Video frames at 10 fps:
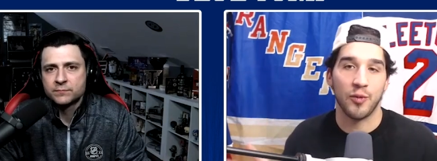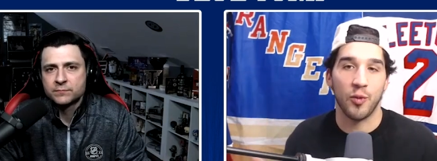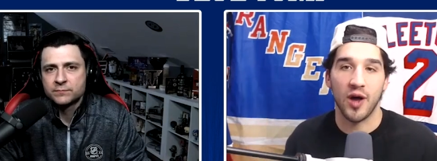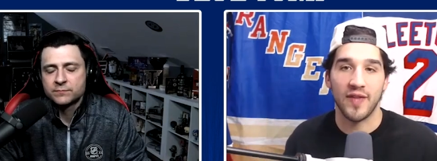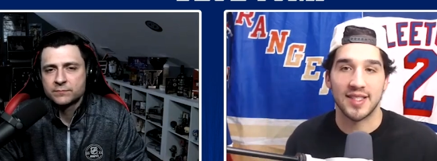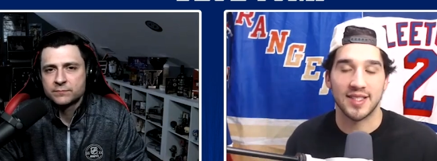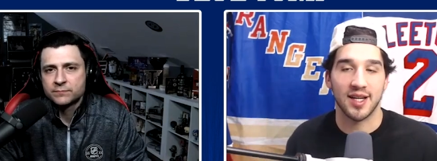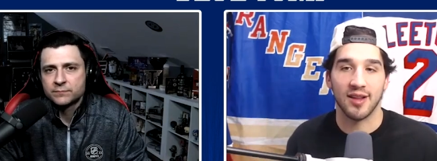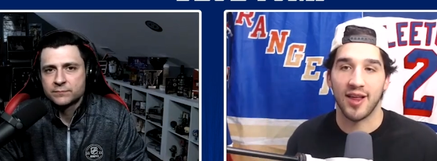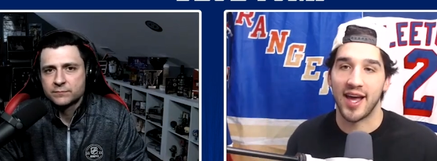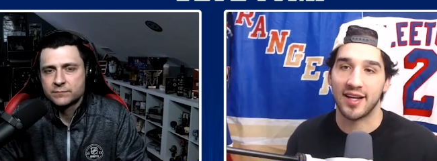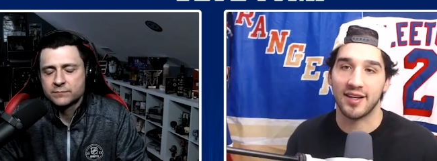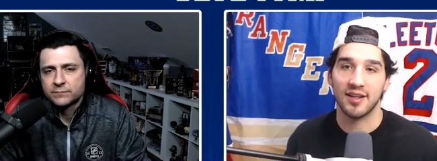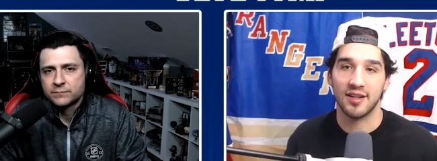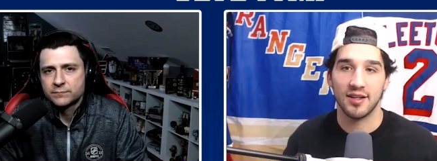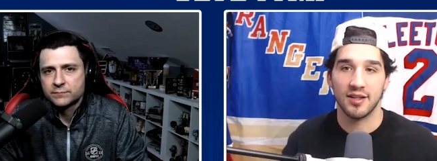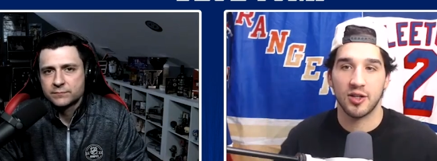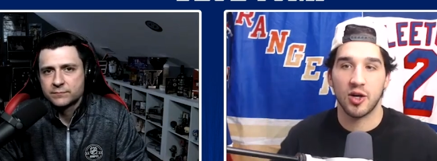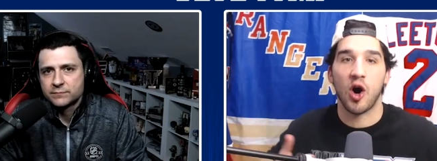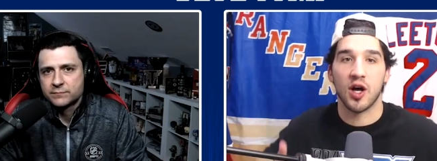Speaker 1: the one that's gonna like
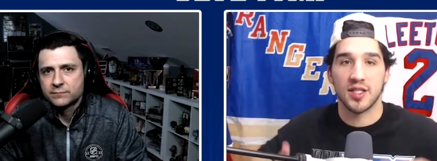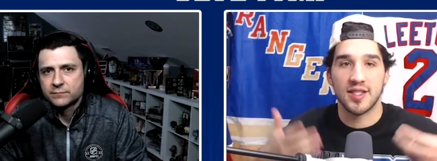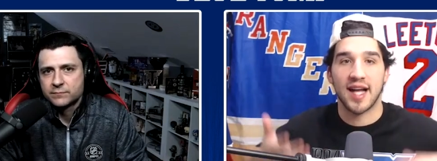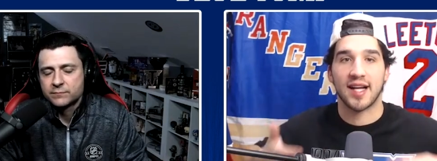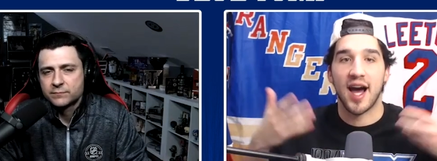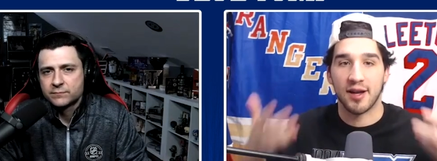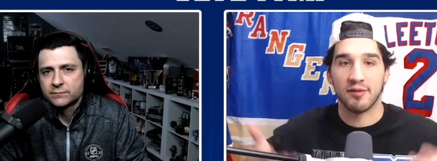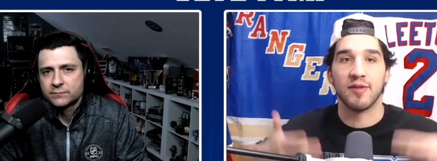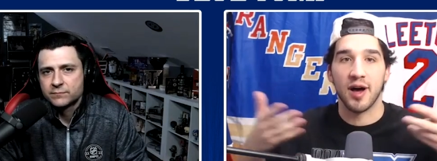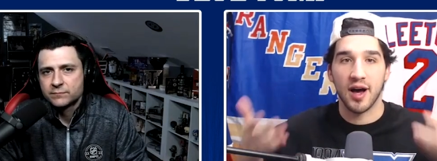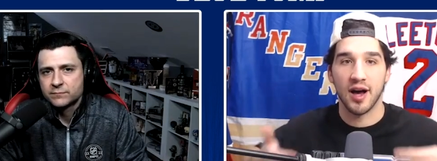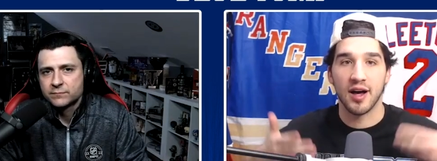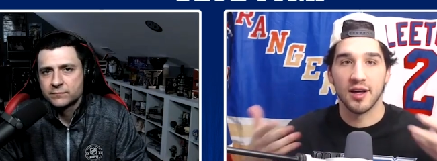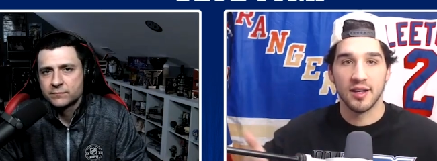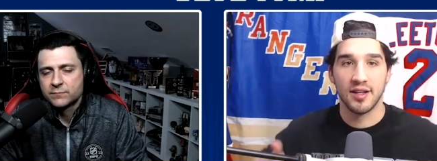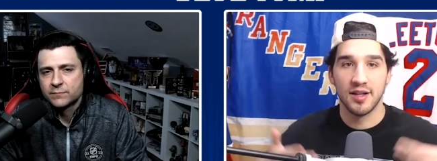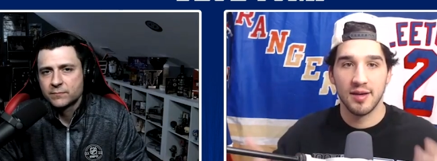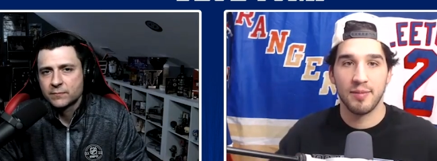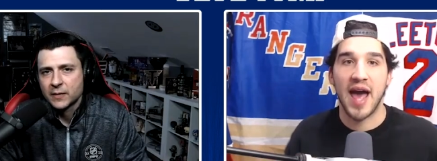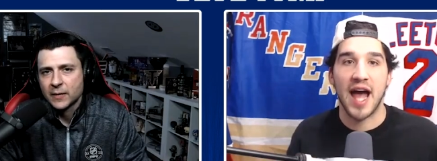cause that kind of uh
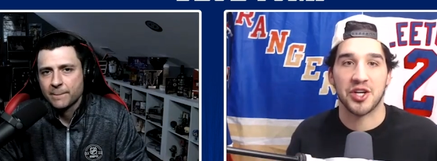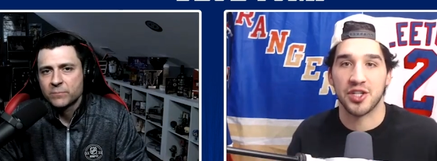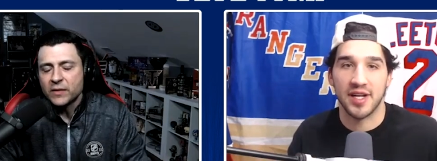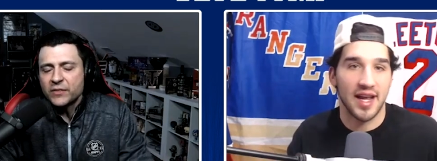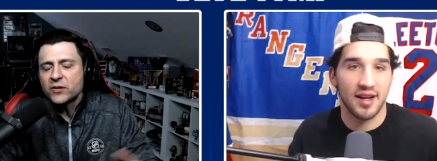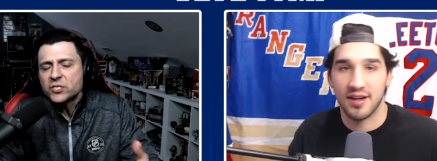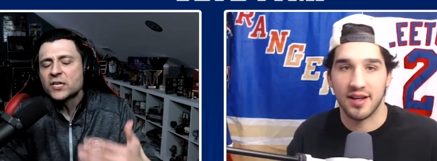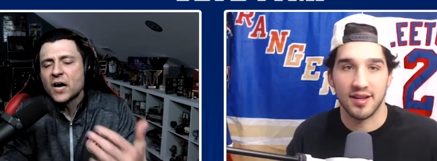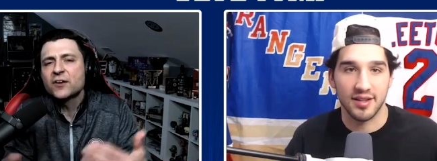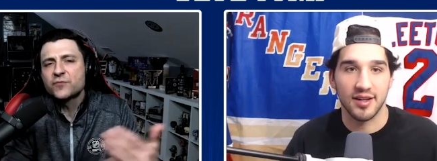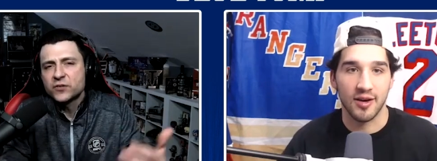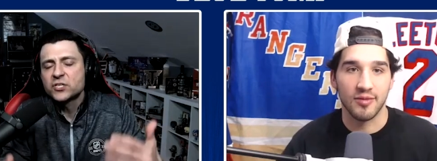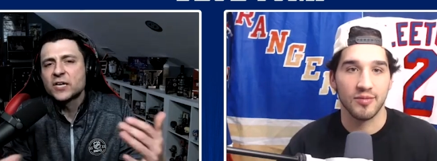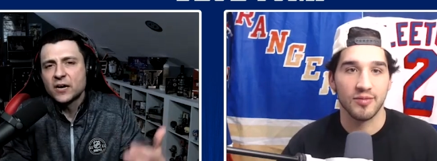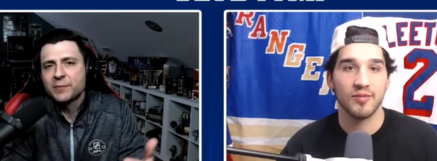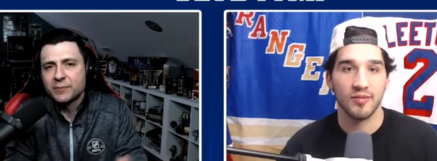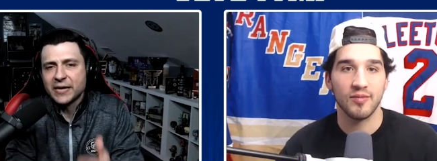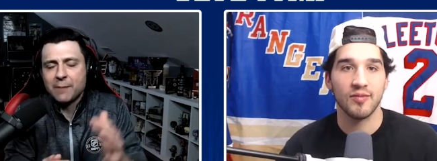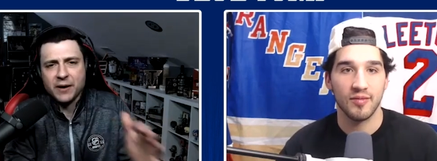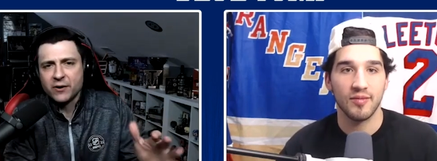passionate. So there's a lot of there's yeah. a lot of
Speaker 2: people. Yeah,
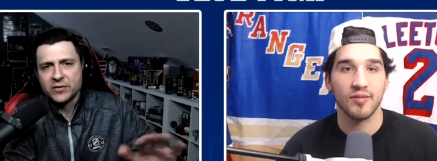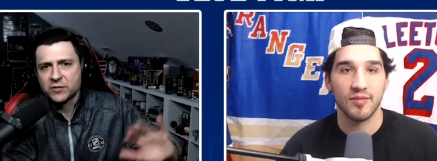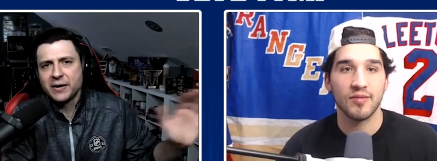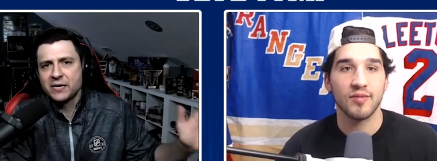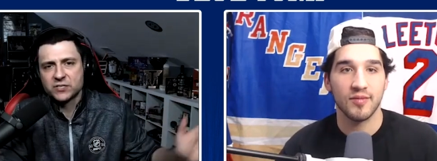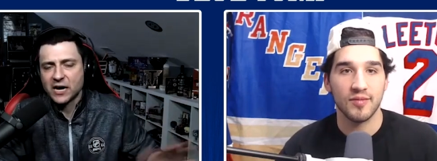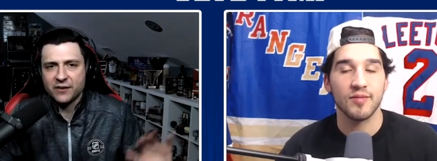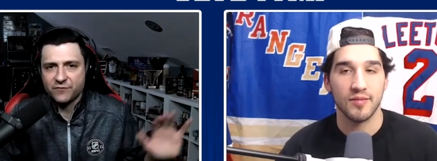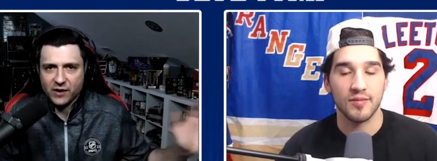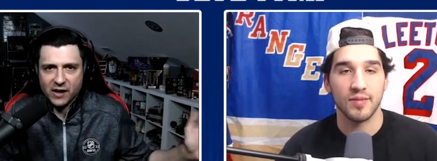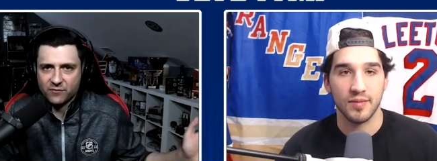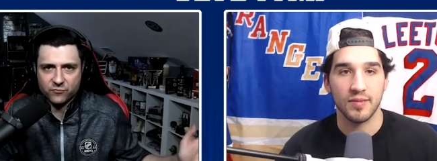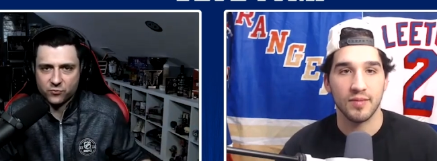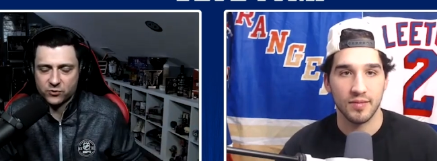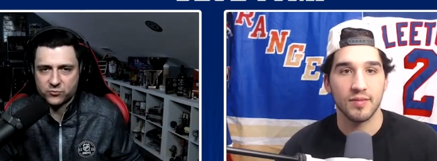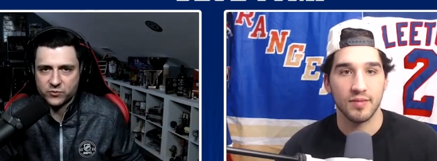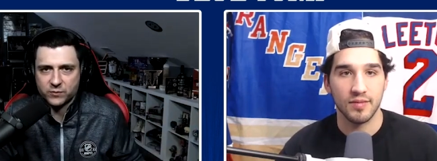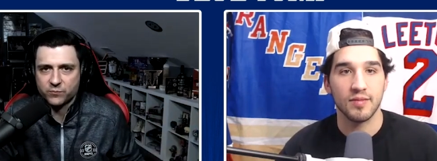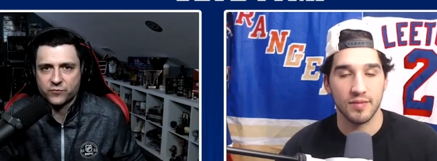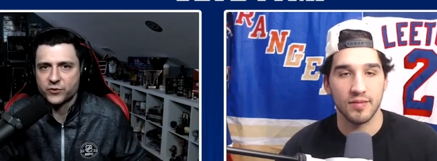Barry's amazing. I I've, I've worked with him
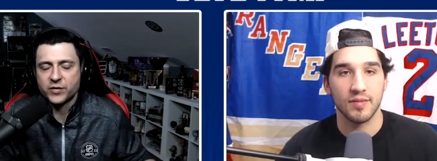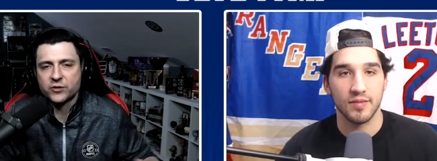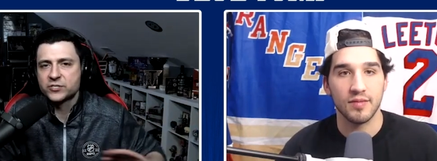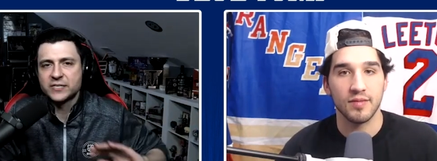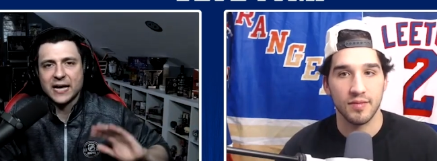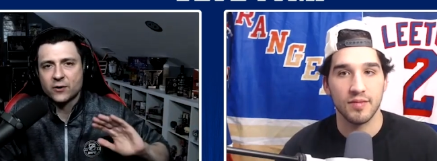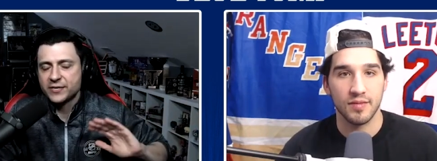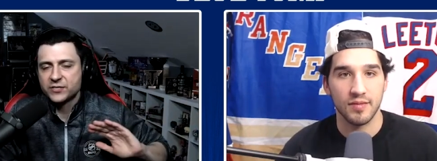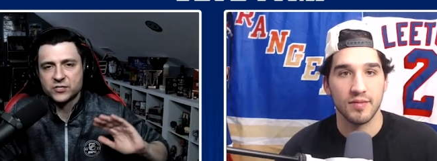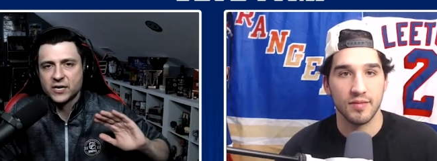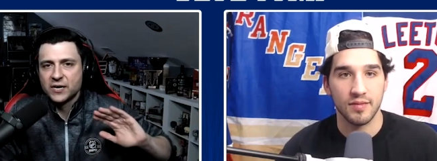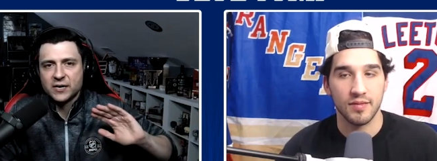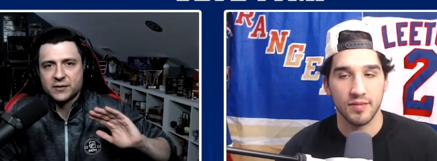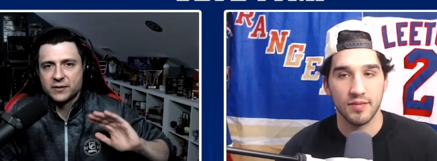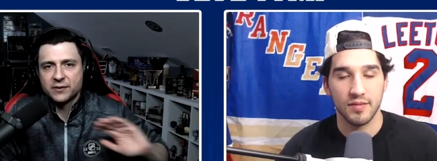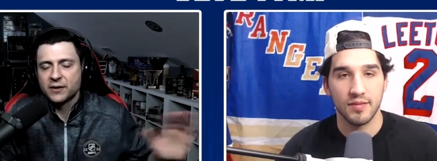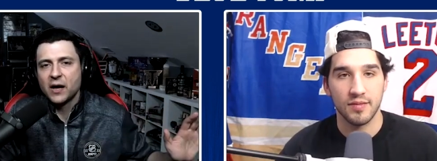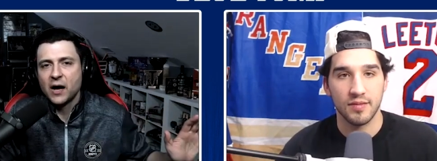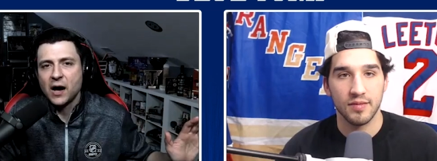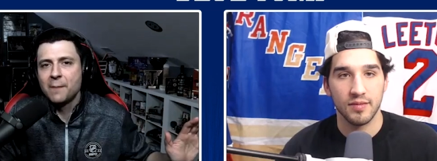for years now. He's
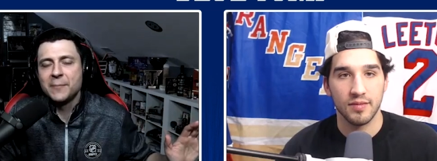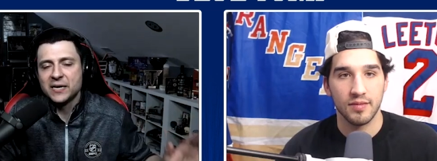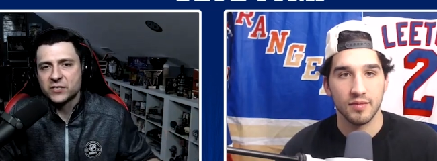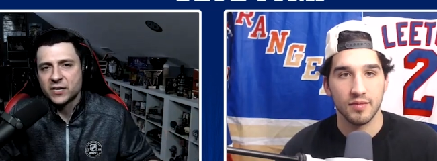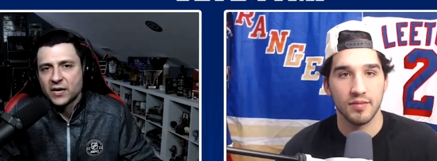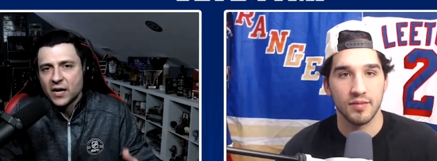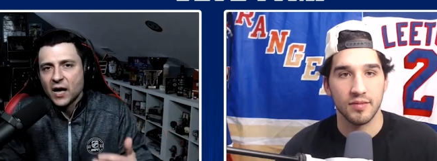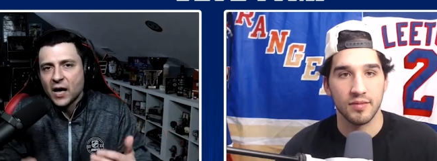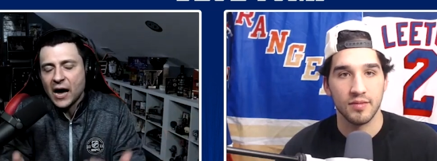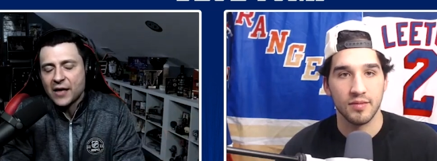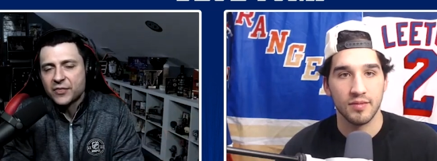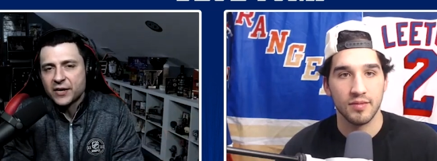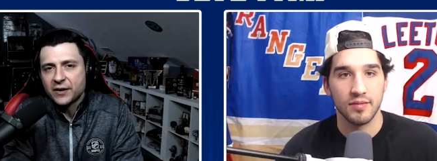amazing. Mm-hmm. I think